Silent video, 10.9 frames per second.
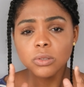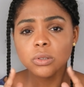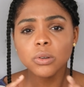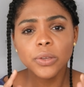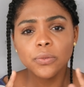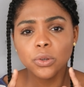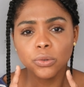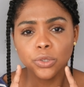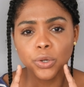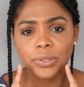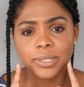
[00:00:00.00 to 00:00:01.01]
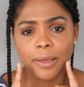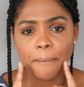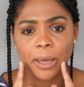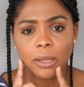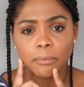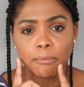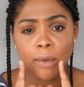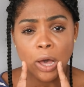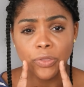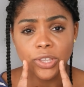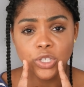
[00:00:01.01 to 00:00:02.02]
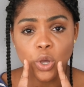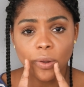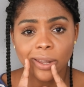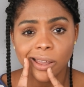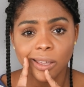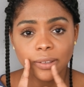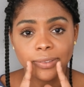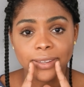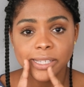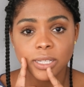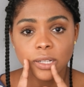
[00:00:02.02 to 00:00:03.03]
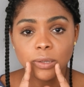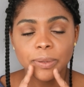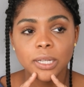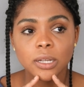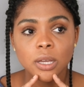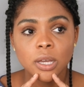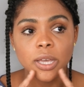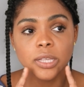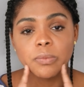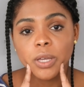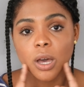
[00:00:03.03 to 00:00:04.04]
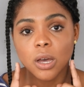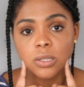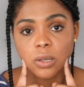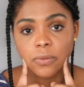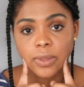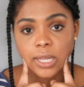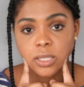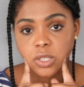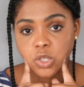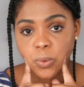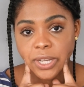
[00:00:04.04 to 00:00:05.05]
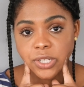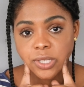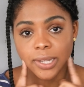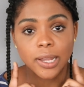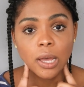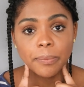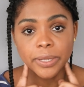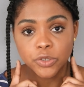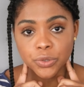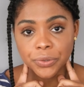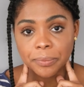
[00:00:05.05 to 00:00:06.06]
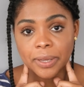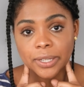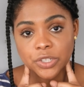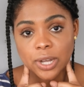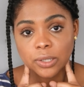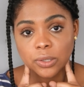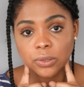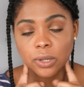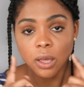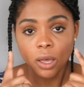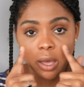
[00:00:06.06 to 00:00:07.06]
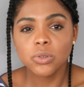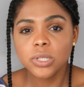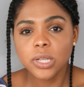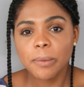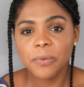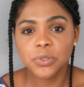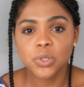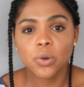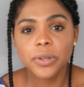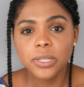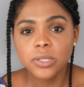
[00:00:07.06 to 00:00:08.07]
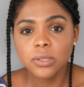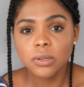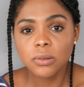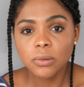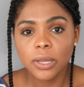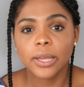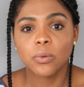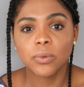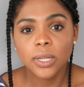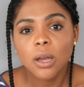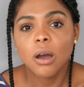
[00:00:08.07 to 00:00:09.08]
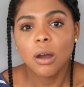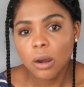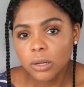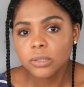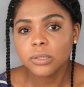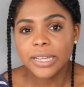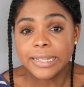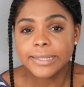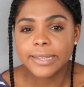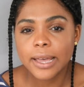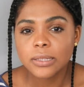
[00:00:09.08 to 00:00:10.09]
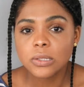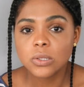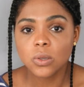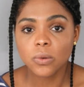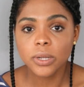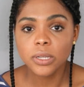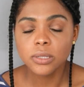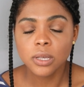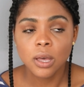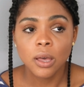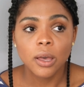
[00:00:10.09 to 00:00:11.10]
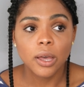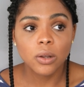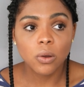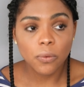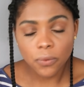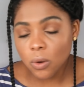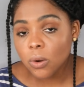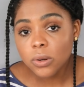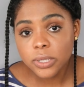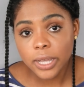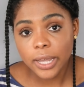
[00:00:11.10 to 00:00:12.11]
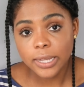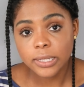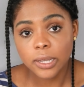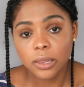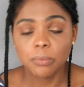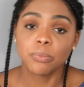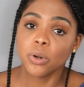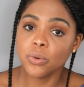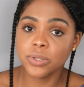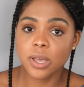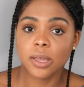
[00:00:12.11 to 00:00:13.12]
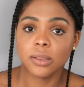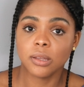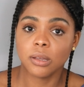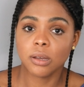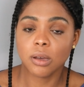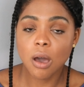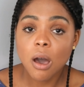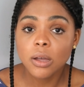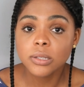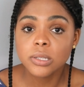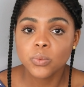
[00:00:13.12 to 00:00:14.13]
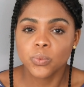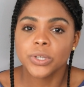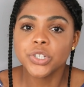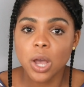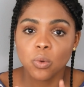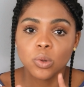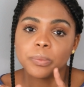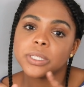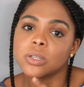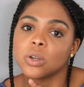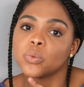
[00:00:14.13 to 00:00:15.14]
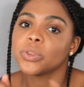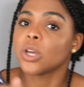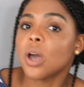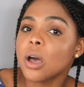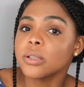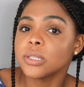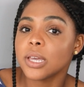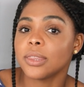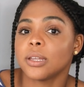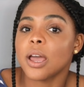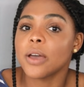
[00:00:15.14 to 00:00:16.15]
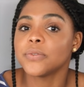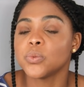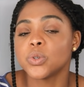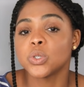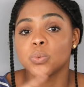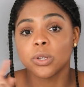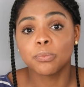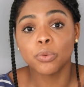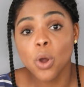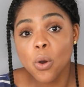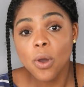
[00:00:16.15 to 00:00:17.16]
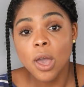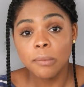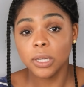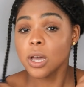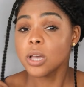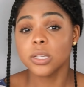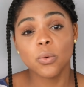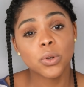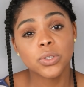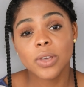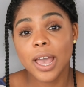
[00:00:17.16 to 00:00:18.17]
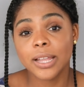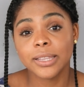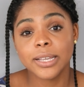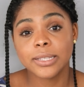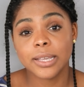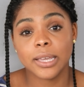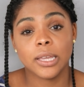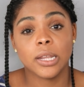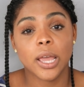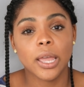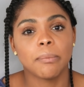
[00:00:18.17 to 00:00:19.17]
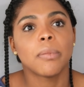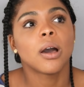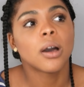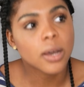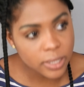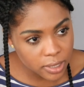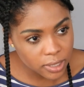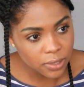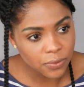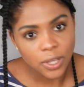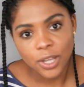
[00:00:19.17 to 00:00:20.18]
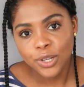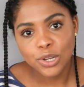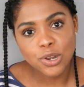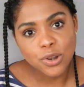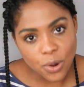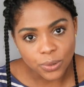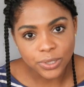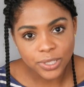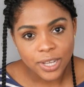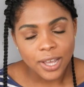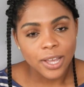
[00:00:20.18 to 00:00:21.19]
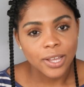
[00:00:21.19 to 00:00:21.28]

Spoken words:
So if you notice that my mouth is going like this a little bit, it's because of that situation that happened during my childhood. Those type of stories, you know, like really hard, intense stories. And of course, like I said, the pros and the cons, which I will be starting with the cons and then afterwards with the pro, because I want to end this in a positive note.